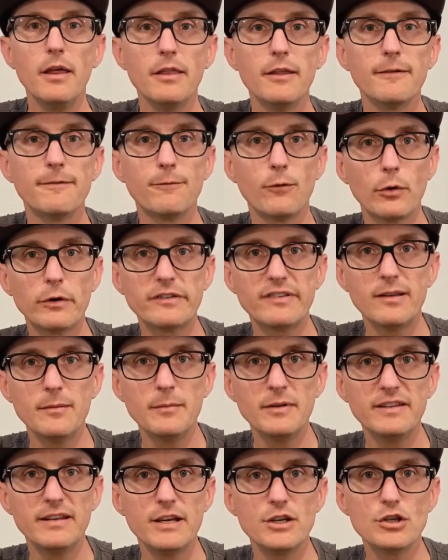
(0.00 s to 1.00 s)
the force
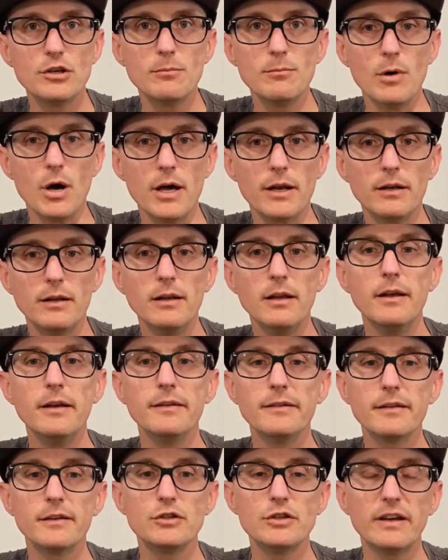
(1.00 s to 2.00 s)
limitation model
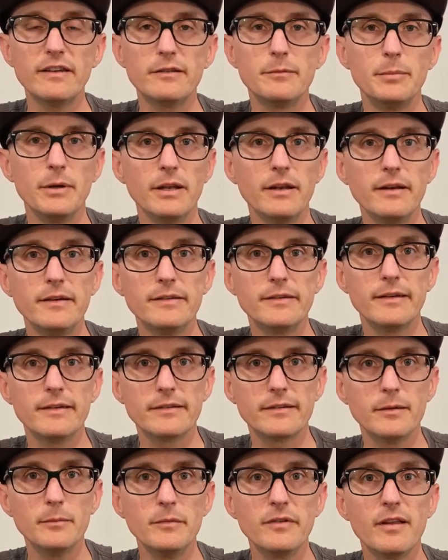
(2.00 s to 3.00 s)
suggests building
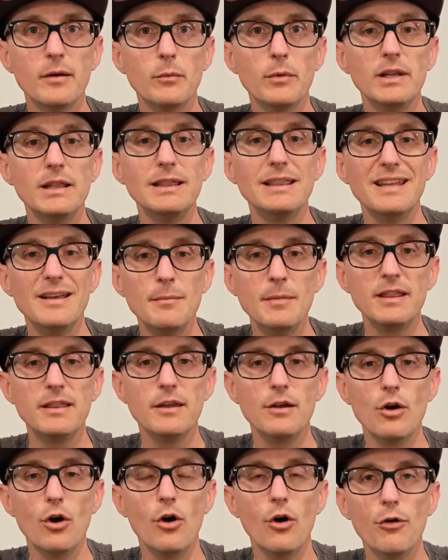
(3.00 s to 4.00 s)
systems that will limit
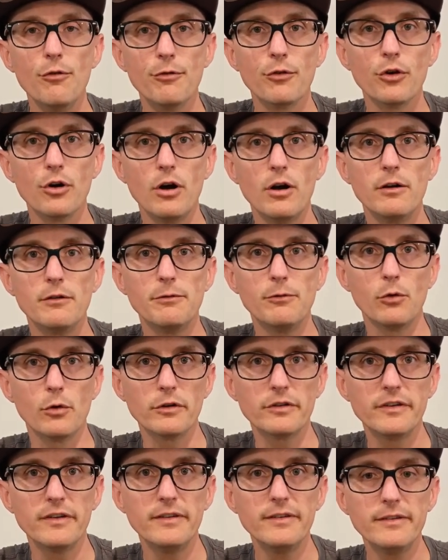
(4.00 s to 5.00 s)
the overall
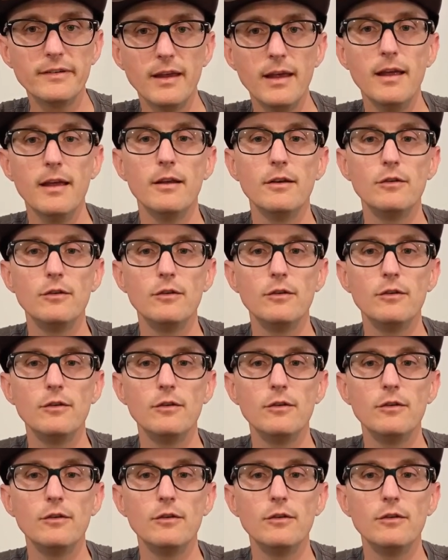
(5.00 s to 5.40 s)
forces